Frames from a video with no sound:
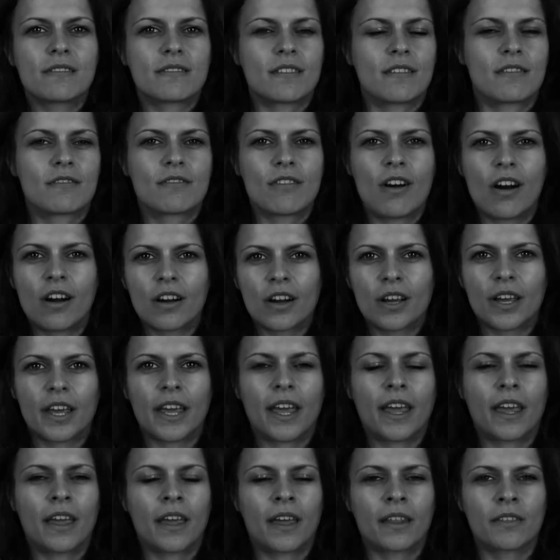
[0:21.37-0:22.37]
and
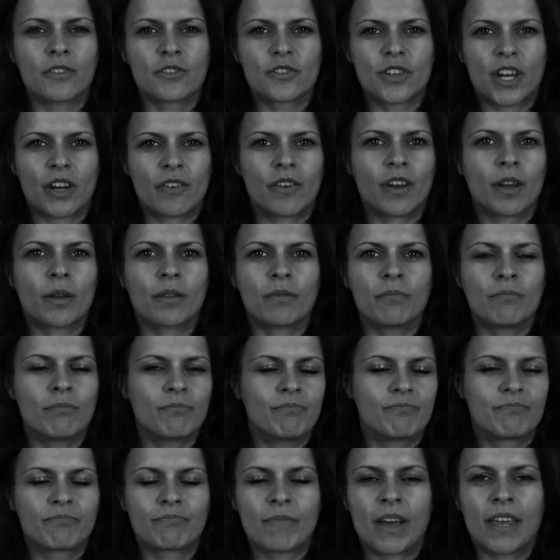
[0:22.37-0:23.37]
talking and sharing
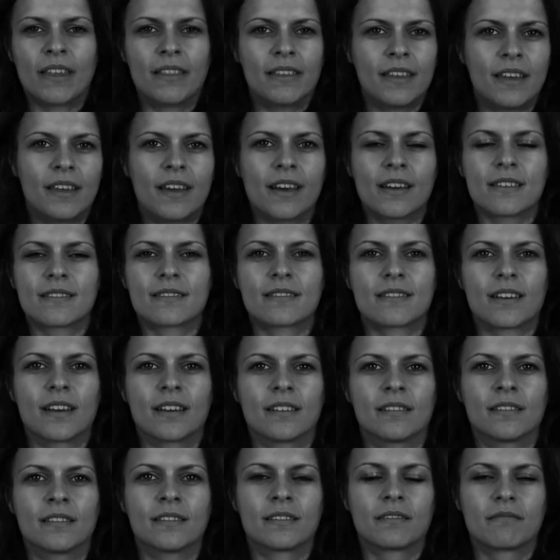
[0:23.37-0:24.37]
ideas
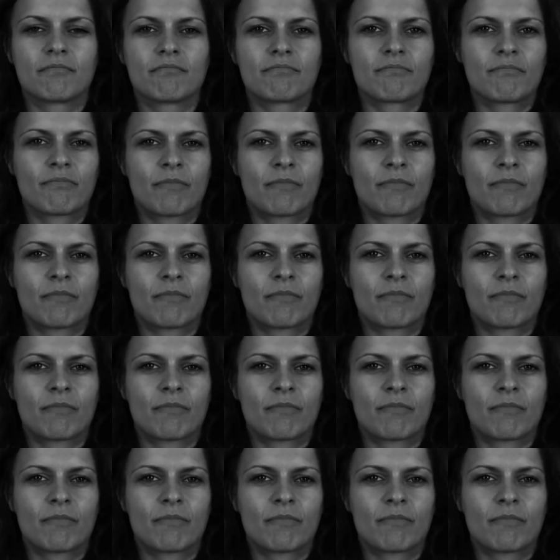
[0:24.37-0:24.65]
and